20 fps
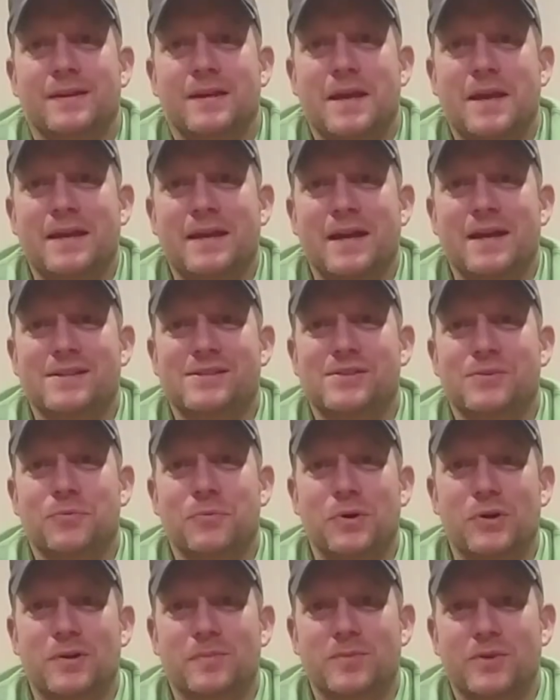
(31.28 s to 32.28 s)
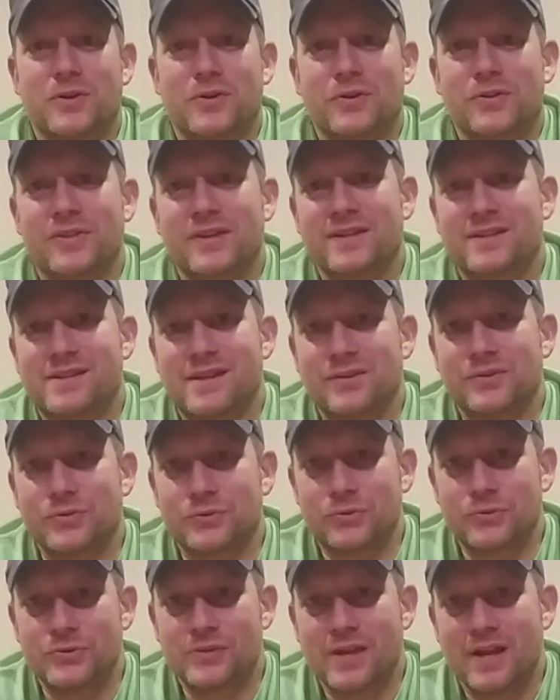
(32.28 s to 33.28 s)
Hey guys, welcome to All Things
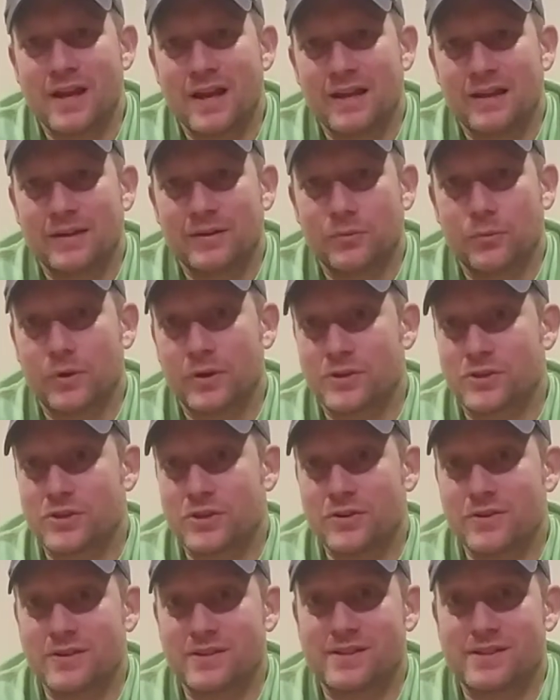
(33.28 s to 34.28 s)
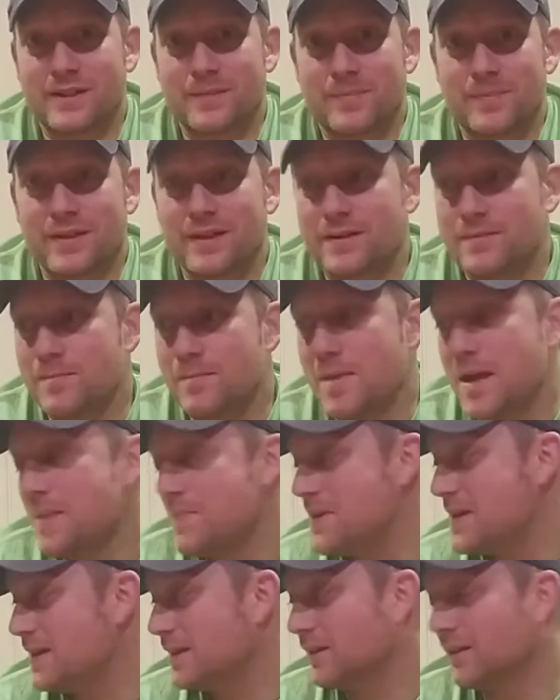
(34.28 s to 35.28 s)
Outdoors. Want to show you something,
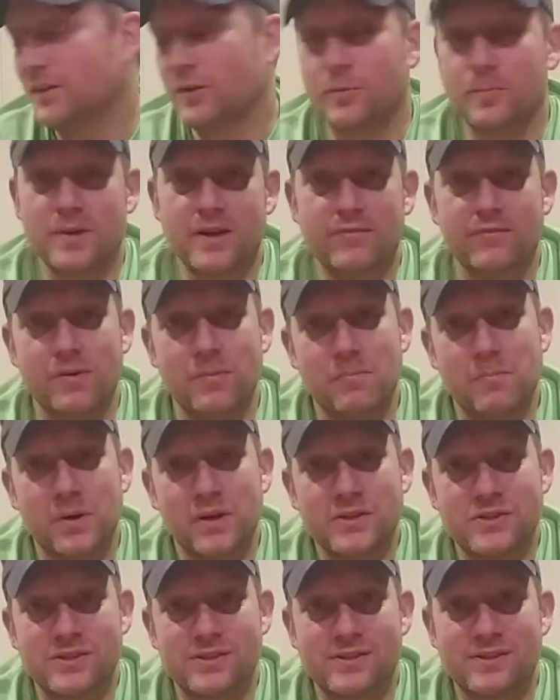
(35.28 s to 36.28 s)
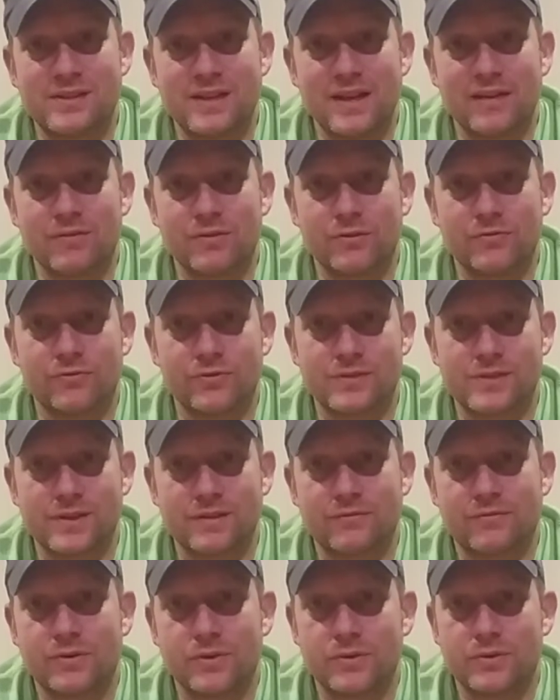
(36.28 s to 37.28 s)
maybe a little bit of a budget saver for
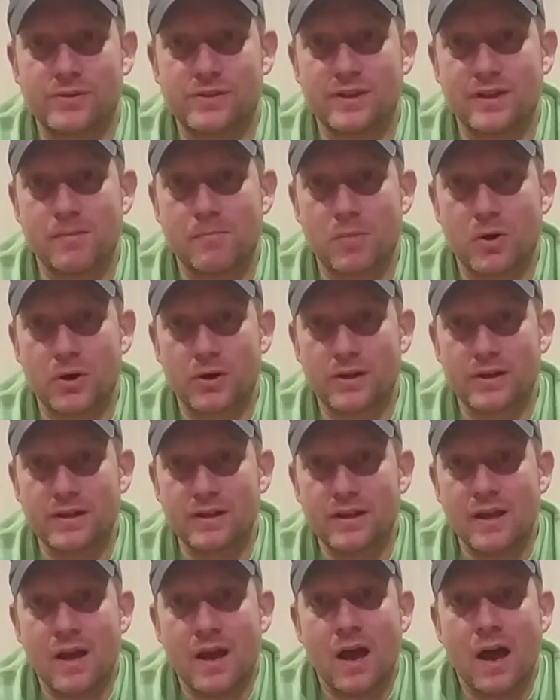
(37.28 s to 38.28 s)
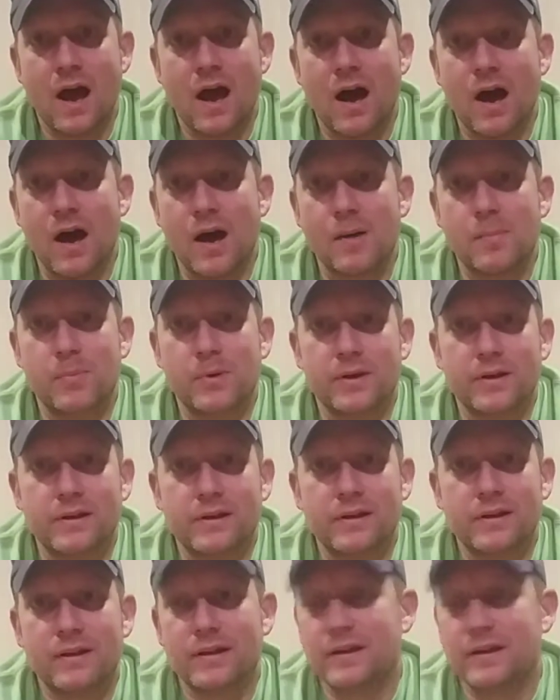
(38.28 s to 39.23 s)
some folks in the market, but